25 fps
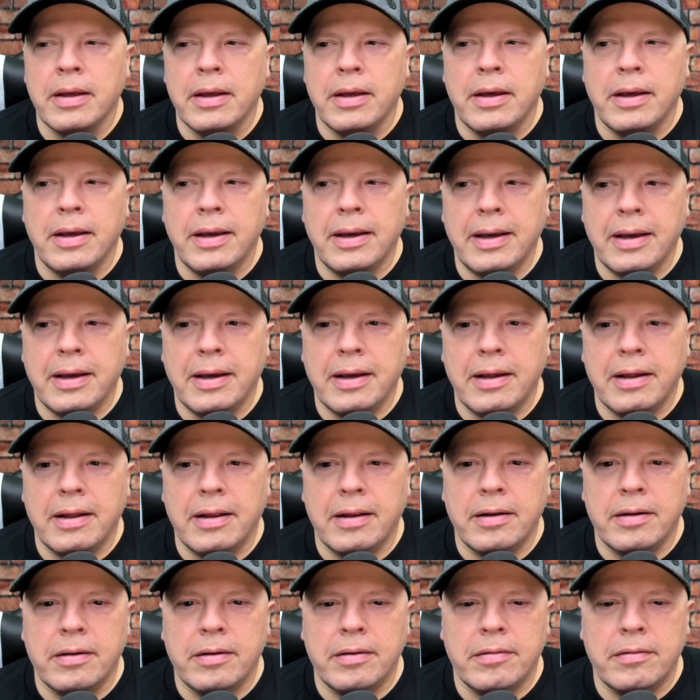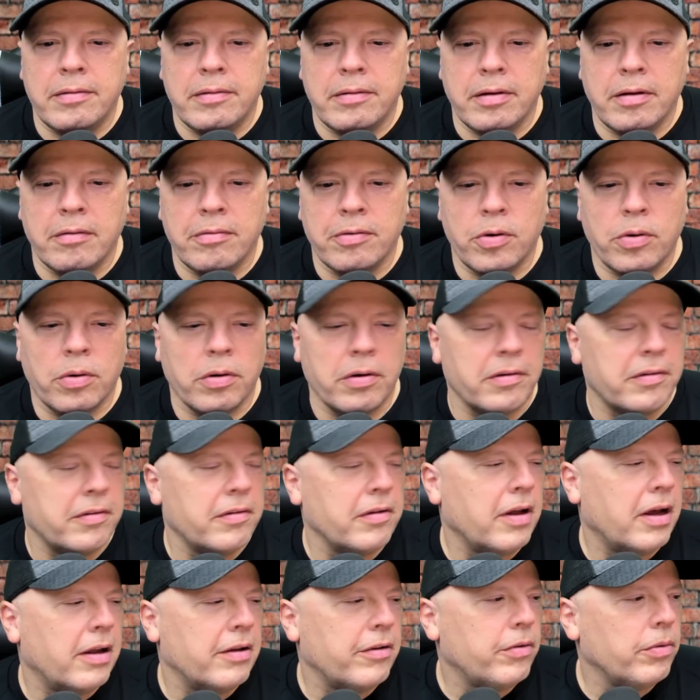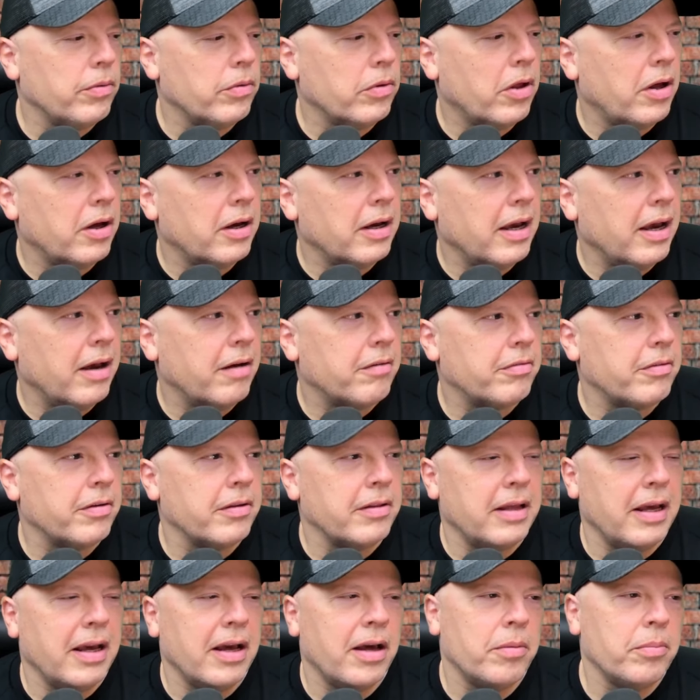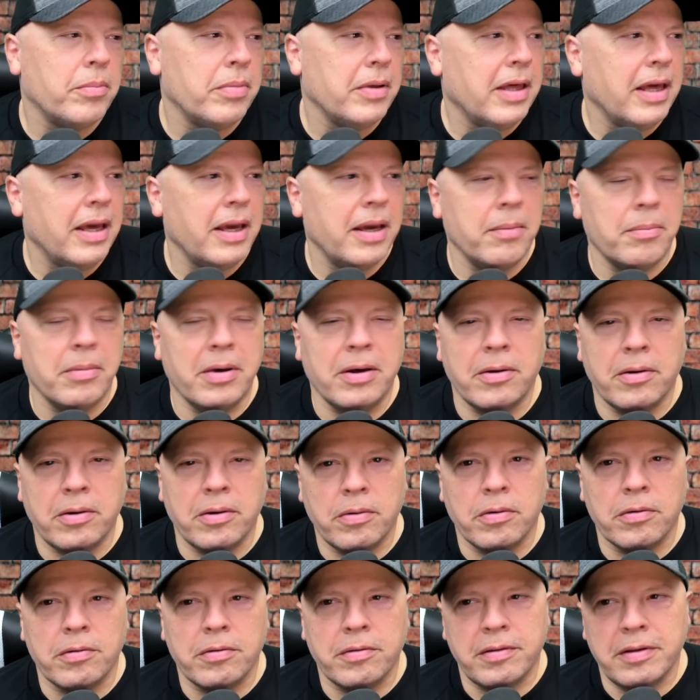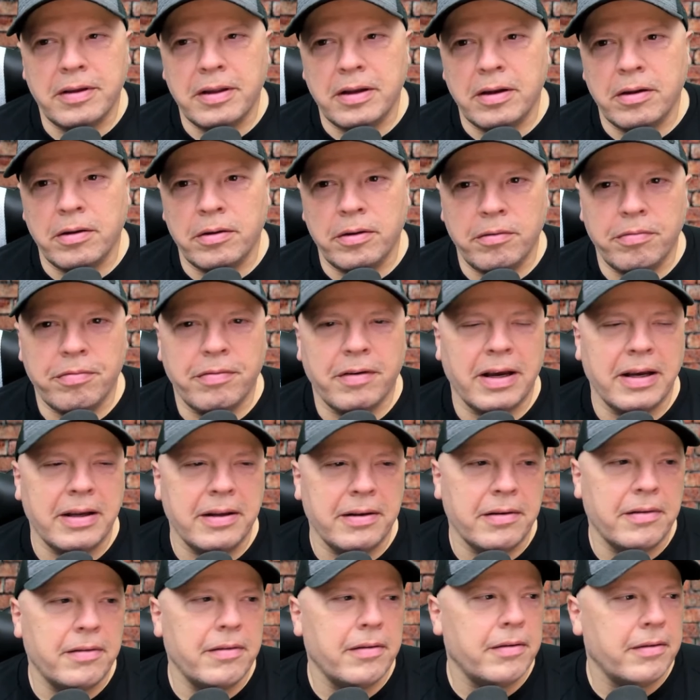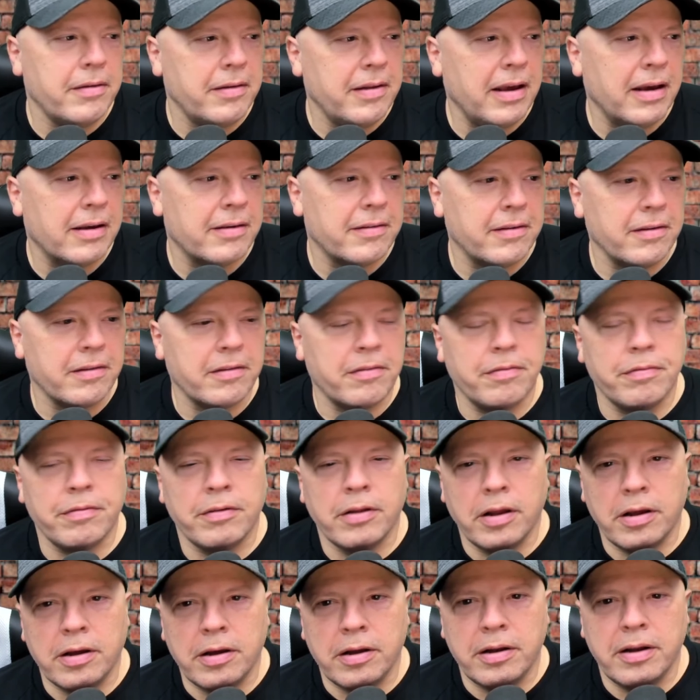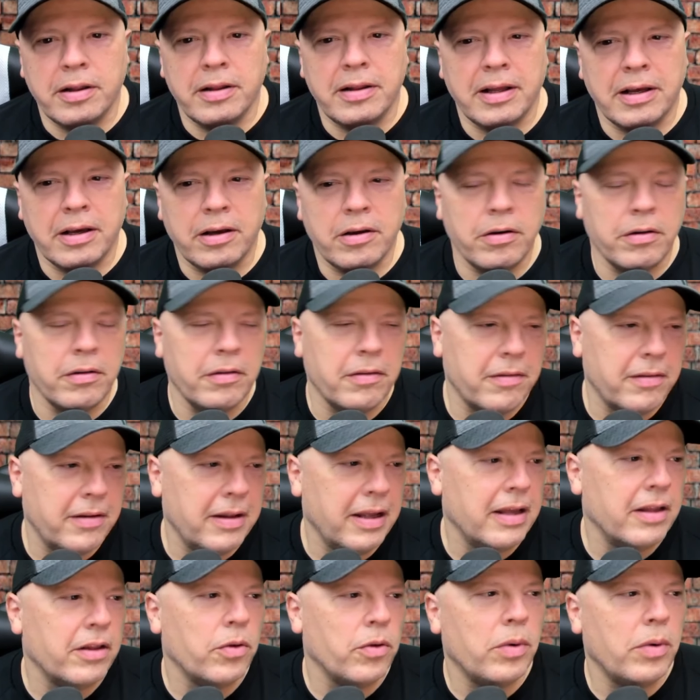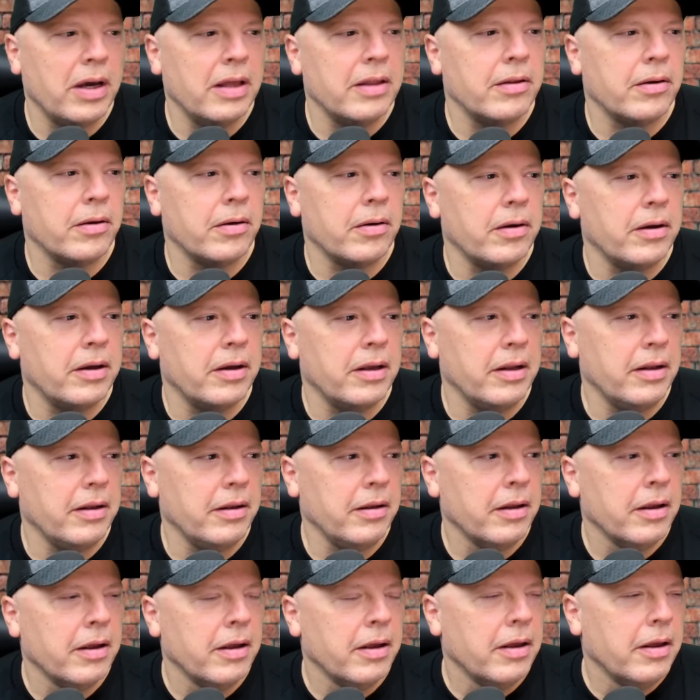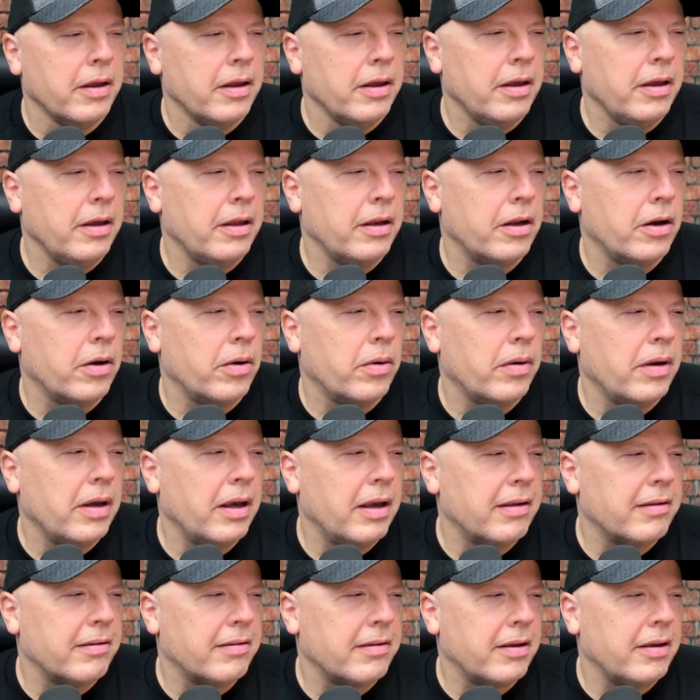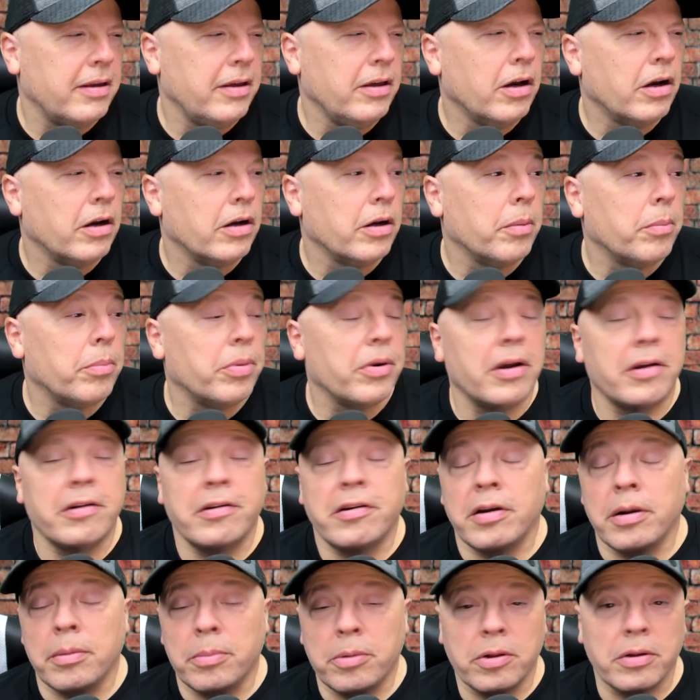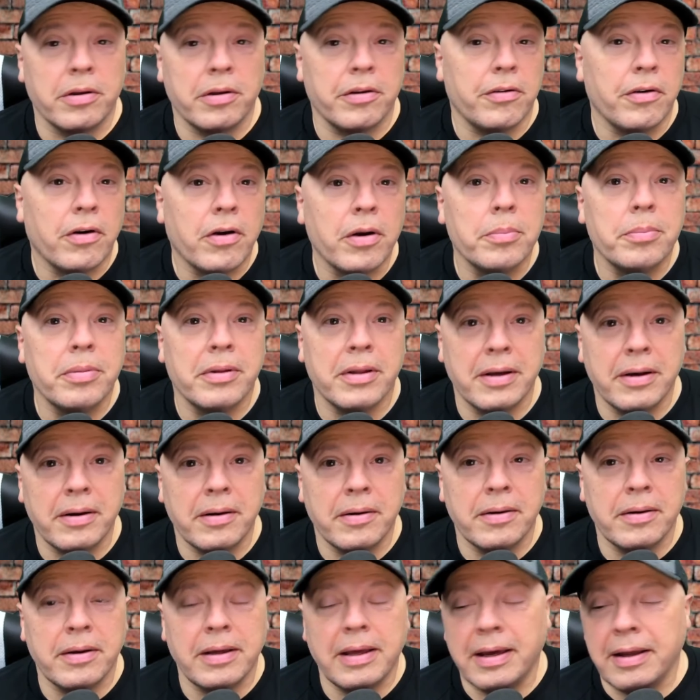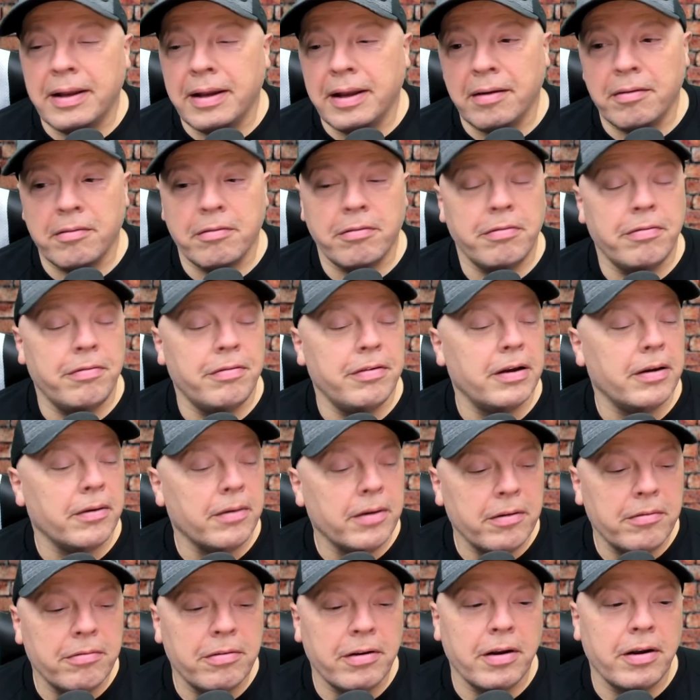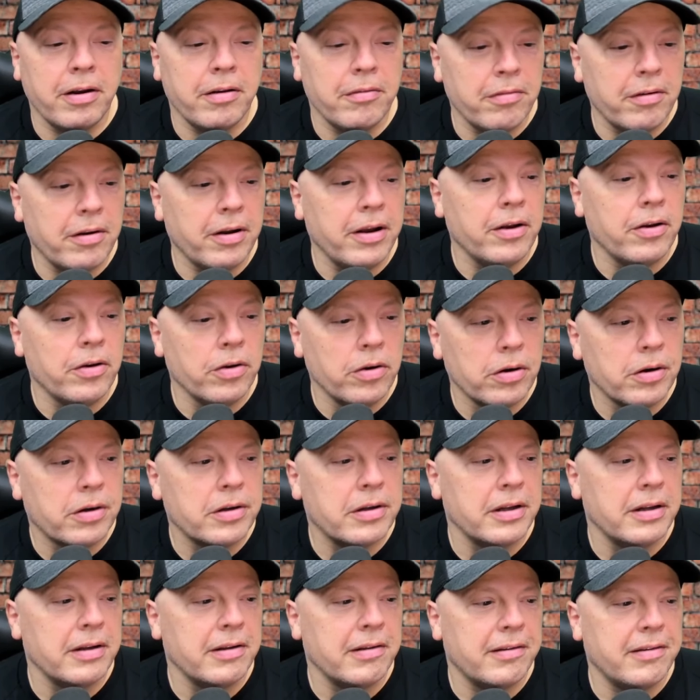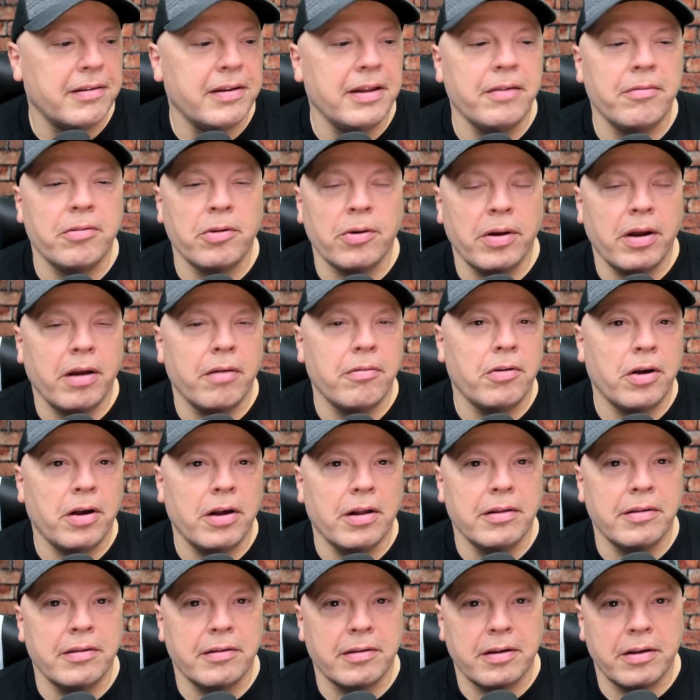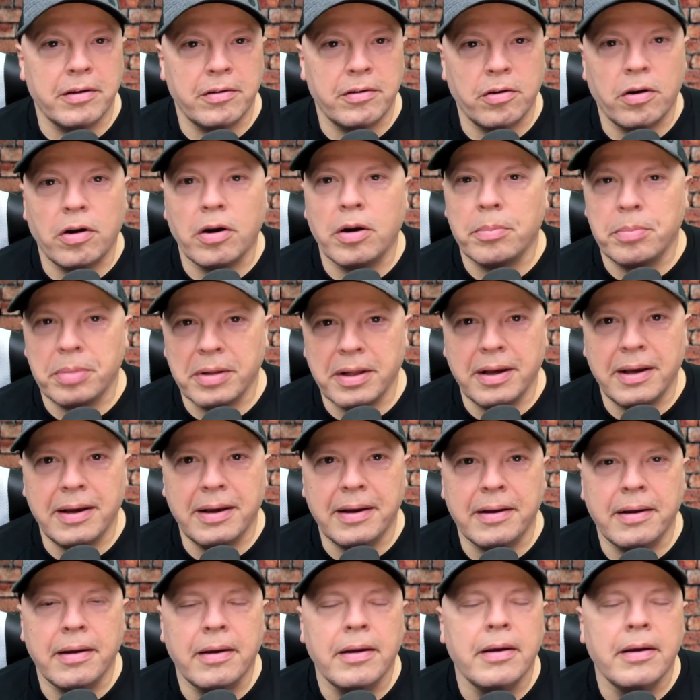And of course, not too long after the album came out, of course, you find Texas Flood and then Couldn't Stand the Weather. And, as a young, impressionable guitar player, getting very, very, very hooked into Stevie Ray Vaughan's guitar playing.